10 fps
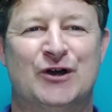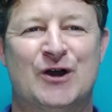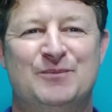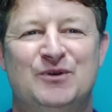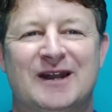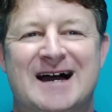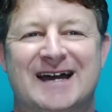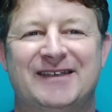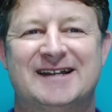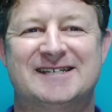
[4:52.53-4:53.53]
I hope you
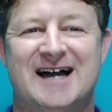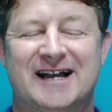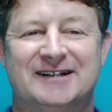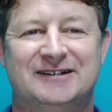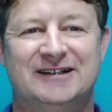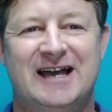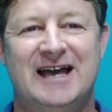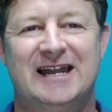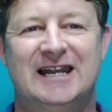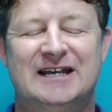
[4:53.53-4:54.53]
like that title,
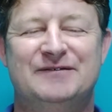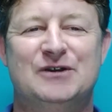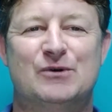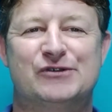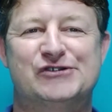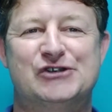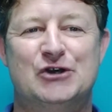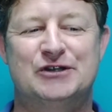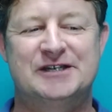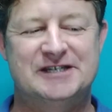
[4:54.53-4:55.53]
Living with
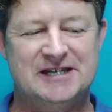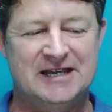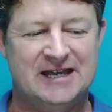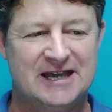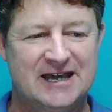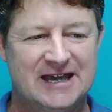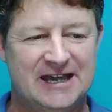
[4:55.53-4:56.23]
Certainty